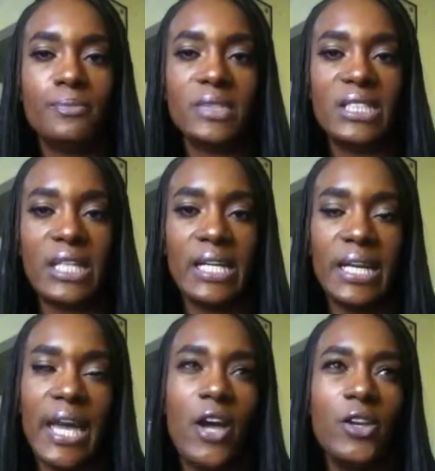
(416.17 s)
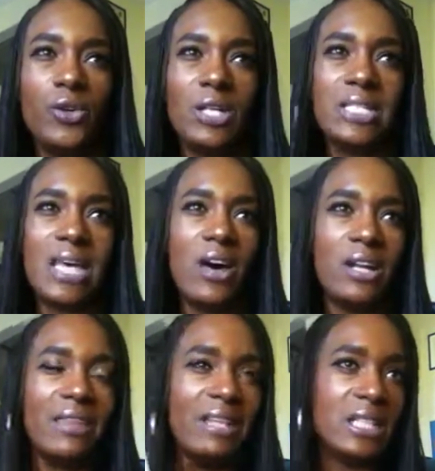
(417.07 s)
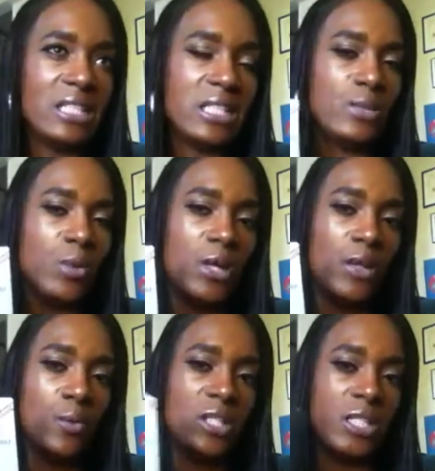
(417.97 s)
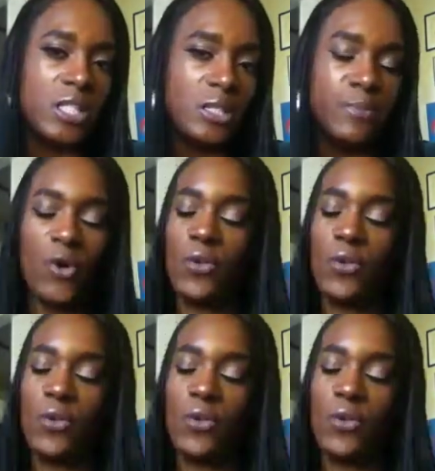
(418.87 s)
skincare, and you can tell. And I think this is one of the ones that is more